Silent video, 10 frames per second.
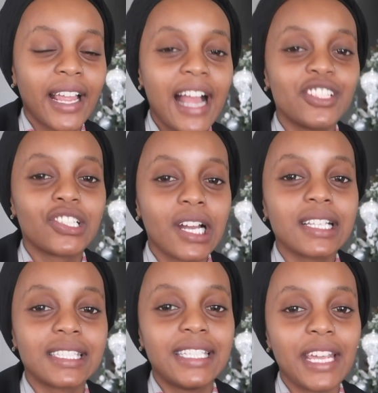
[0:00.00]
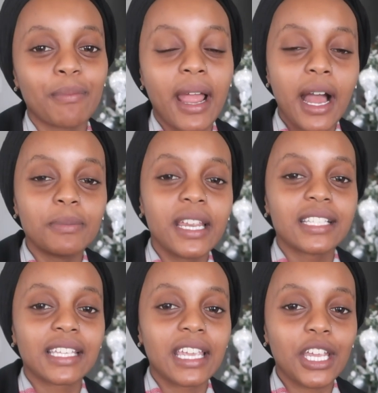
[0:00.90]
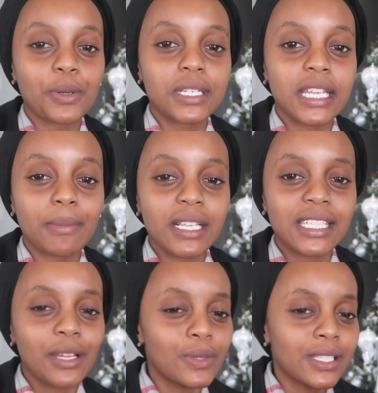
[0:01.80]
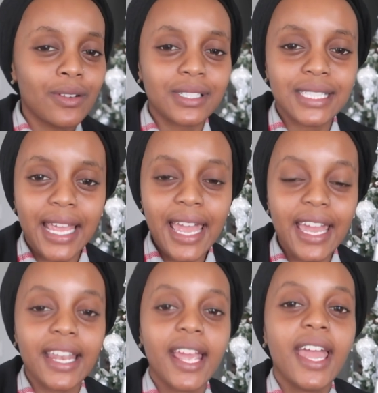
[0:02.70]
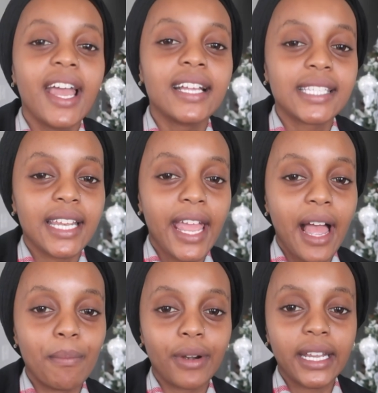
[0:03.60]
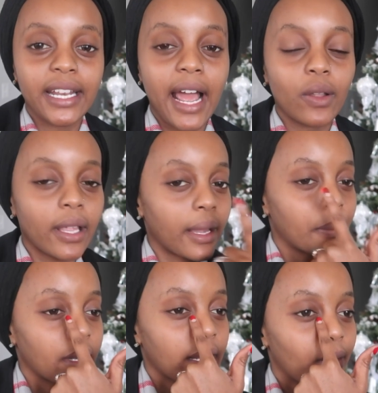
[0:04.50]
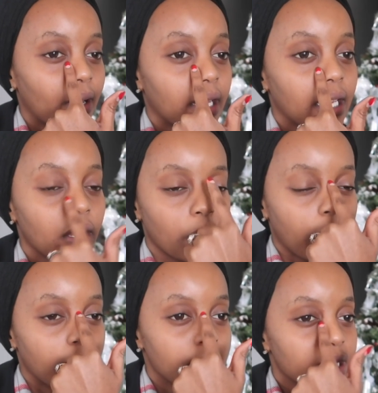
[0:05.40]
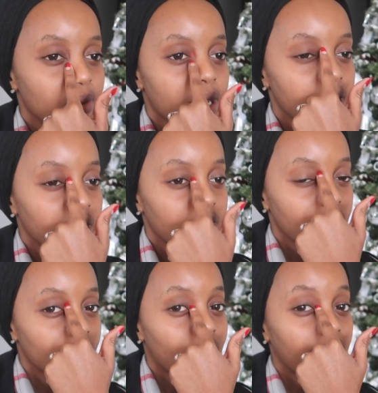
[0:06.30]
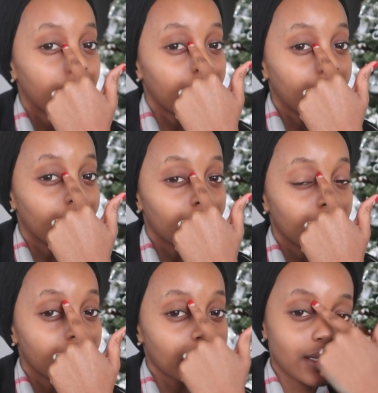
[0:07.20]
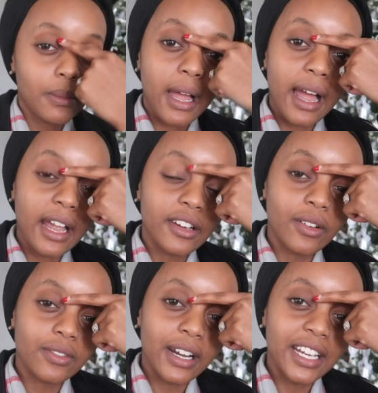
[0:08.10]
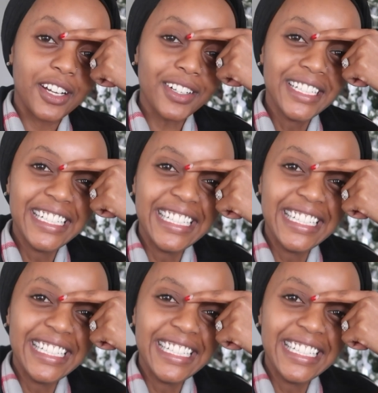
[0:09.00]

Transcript: Like I just did my updated skincare routine. My skin was on 10 and today I'm breaking out. Like I'm breaking out right here. Wait, is it right here? Right here, next to my eye. No, right here.